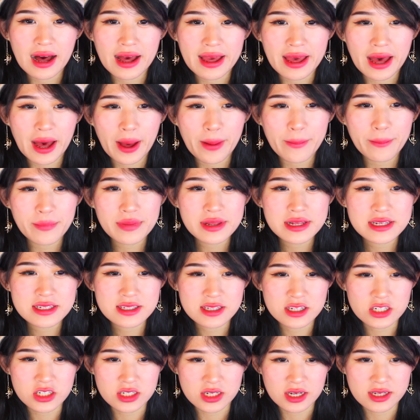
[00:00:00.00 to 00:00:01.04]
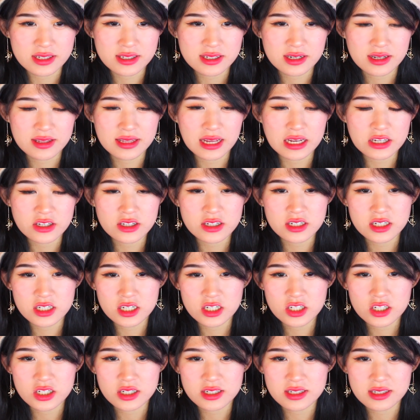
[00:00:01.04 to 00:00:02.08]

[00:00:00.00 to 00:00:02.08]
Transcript: I humbly suggest that you ditch